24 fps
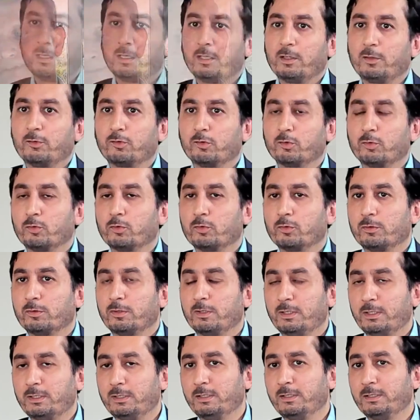So
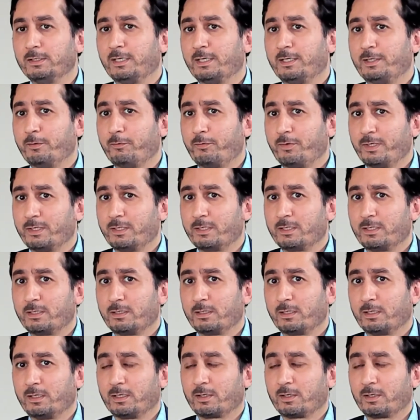there are different